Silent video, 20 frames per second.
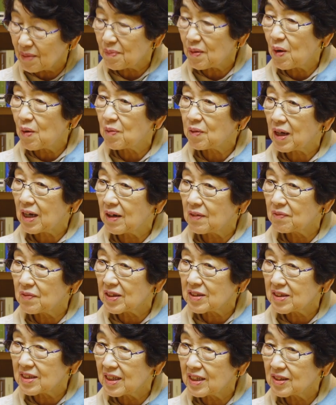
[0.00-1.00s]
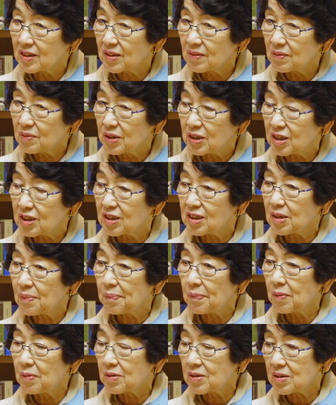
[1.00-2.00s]
of conversation, which is
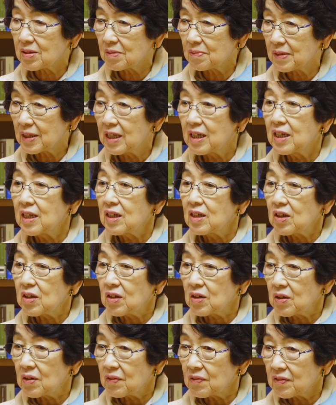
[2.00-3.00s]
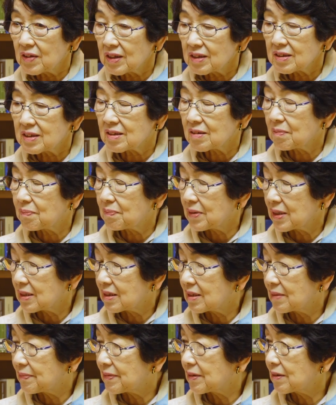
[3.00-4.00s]
supposed to be universal
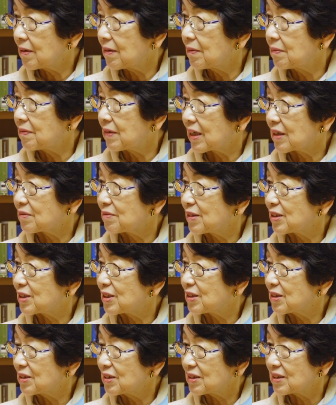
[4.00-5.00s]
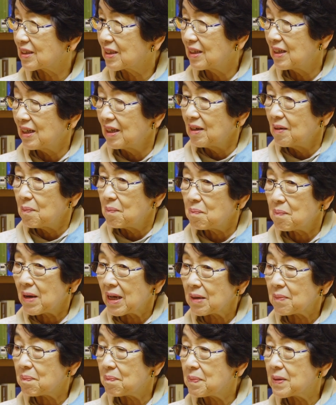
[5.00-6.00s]
principle of language use,
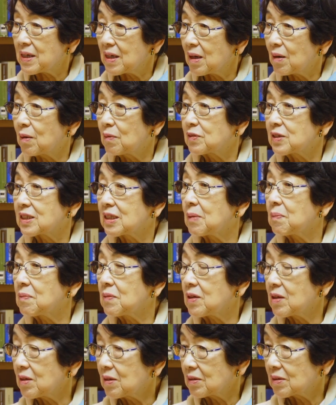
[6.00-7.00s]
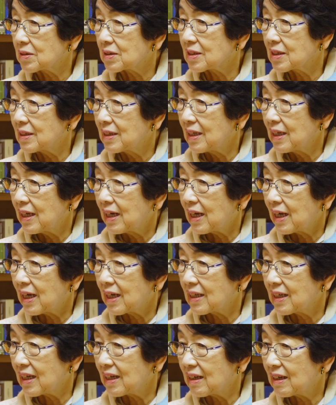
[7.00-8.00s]
might be of some use.
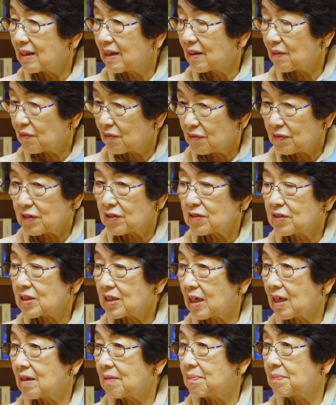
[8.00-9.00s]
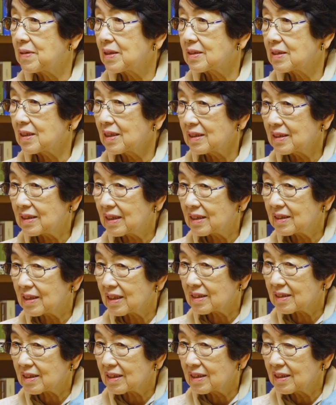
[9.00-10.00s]
At first I presented
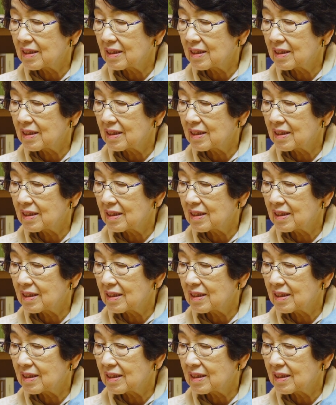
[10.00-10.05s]
it